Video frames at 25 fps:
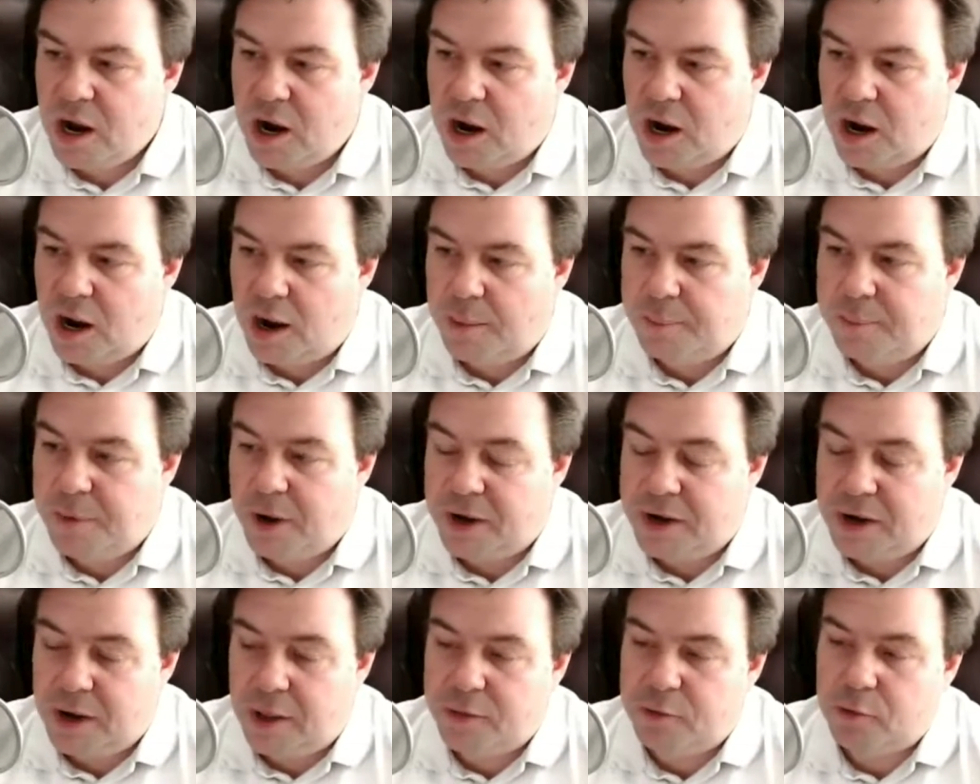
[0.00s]

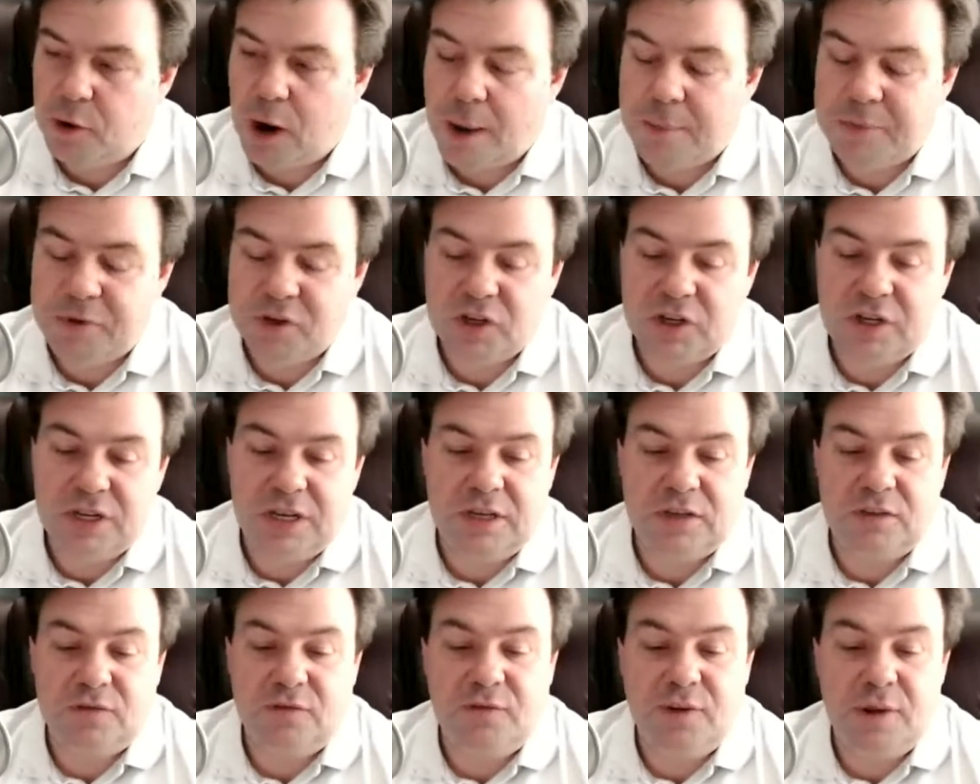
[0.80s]
Another option
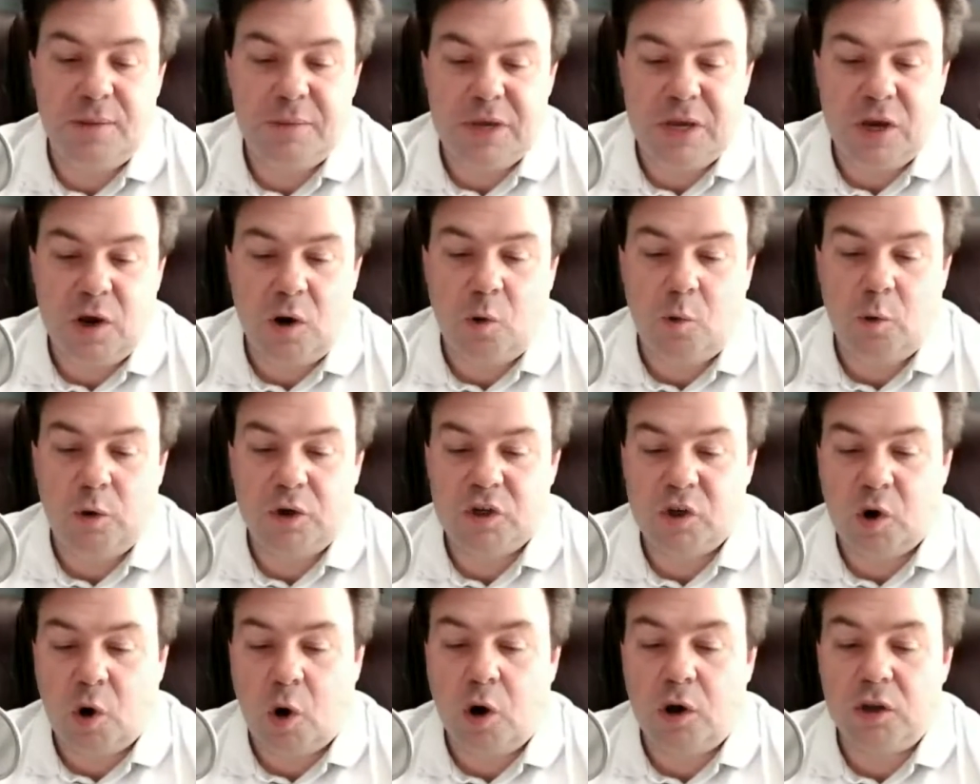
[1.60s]
is Vimeo,
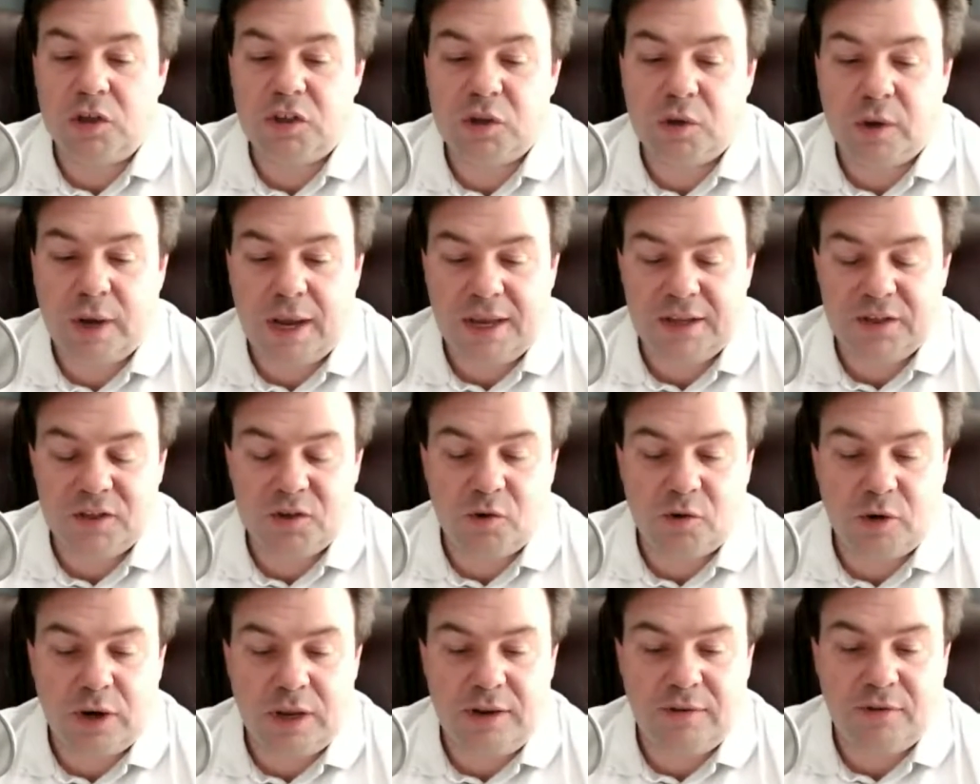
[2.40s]
which also has
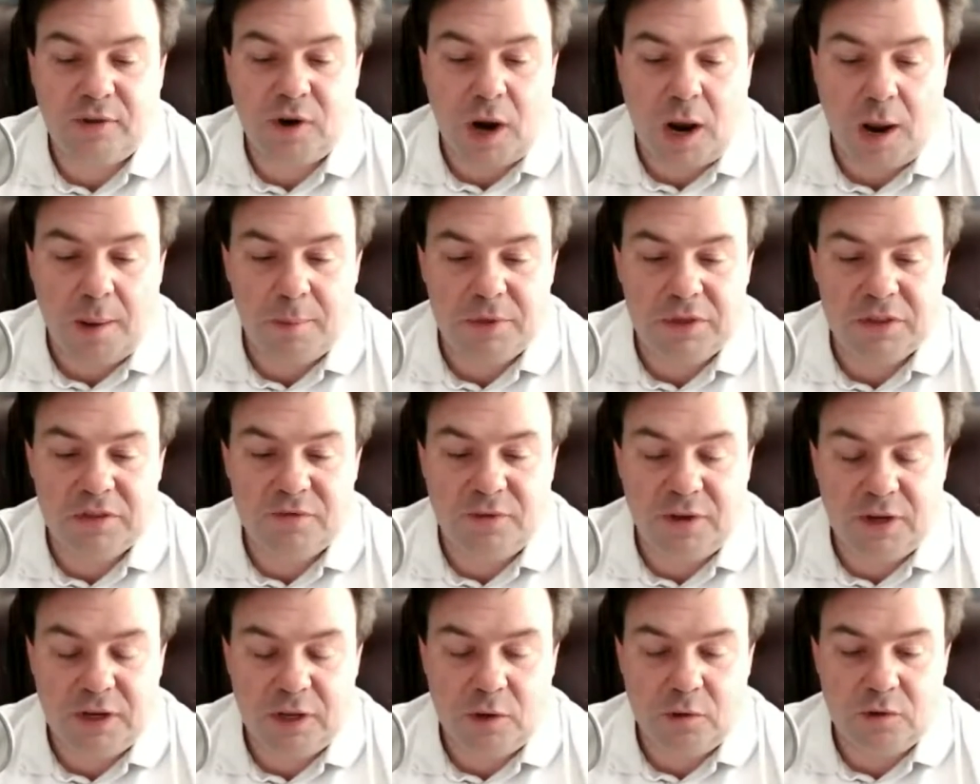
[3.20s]
Creative Commons
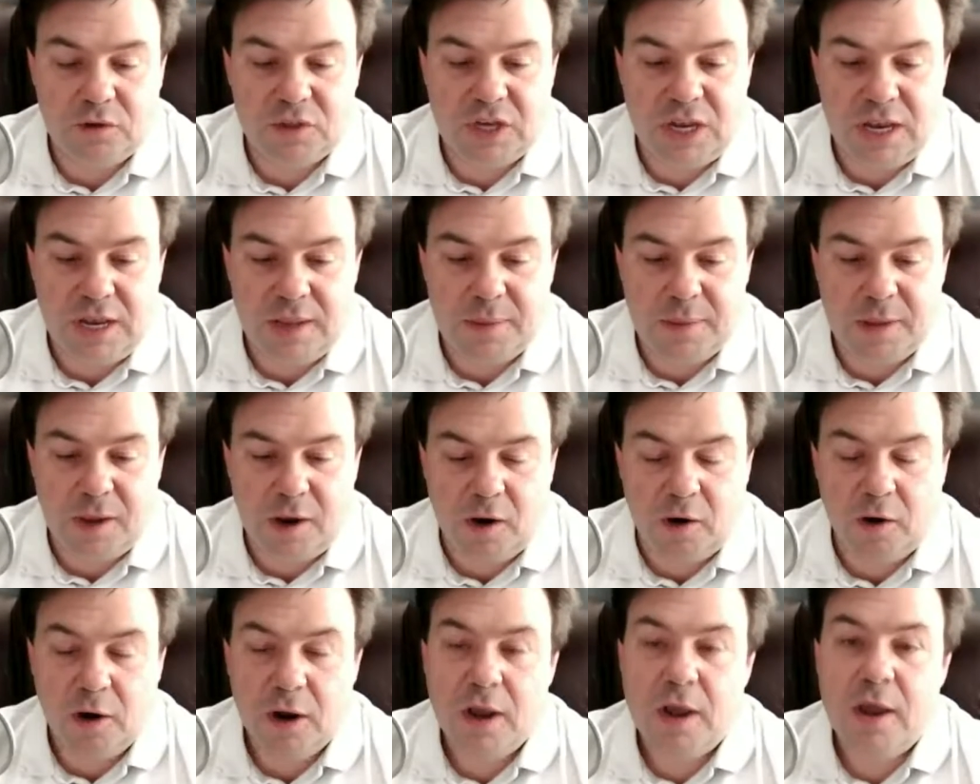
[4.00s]
videos in
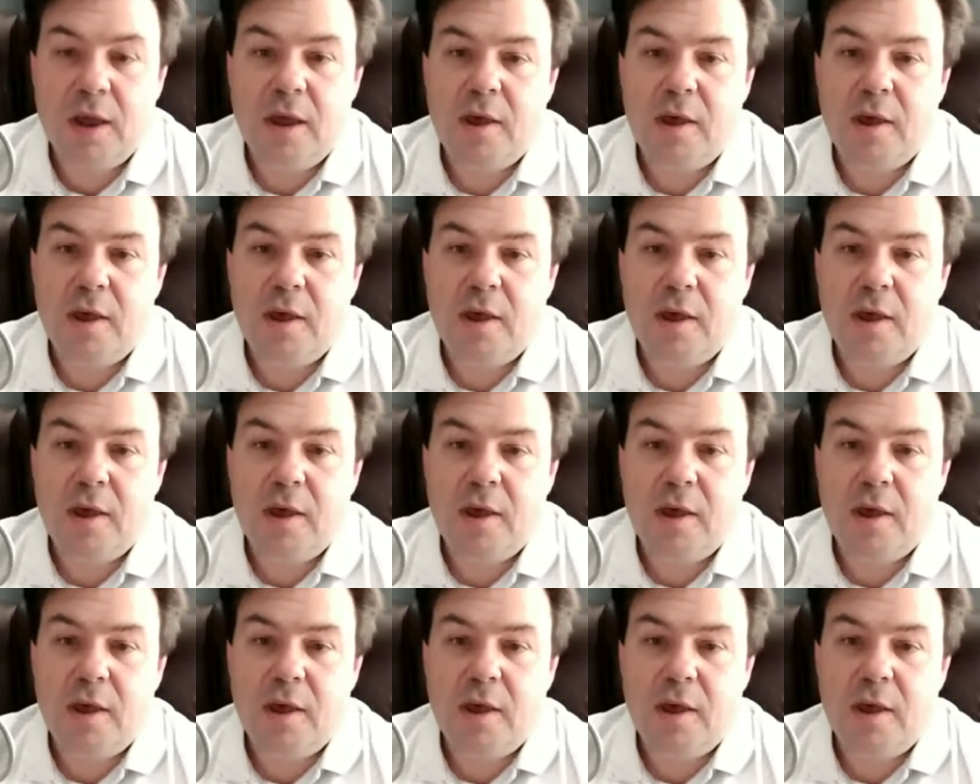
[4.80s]
there.